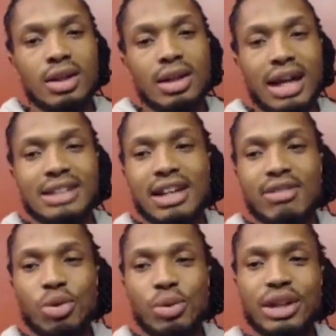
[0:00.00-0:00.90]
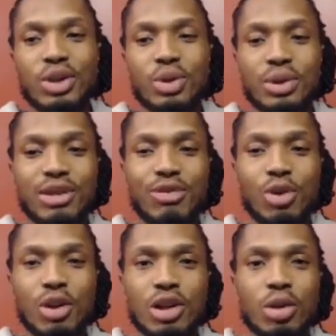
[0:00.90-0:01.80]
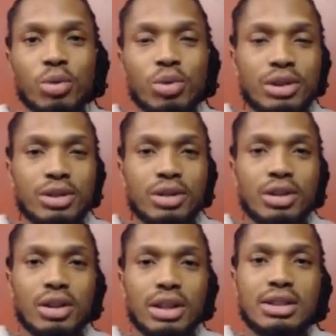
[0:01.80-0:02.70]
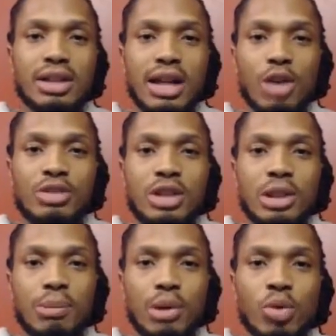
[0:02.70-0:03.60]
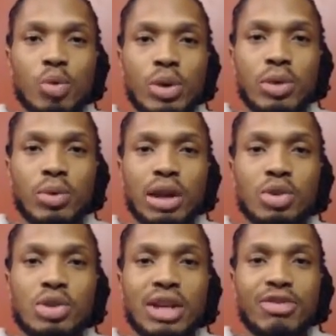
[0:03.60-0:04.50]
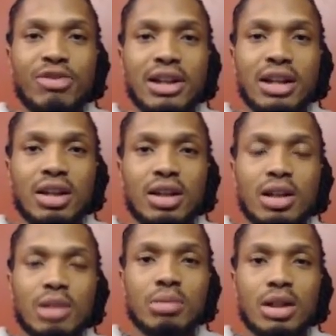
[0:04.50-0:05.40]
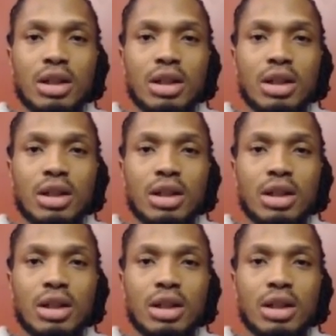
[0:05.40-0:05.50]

As every week, you in for a good one. It's the health tip of the week with LOJ Fit Club.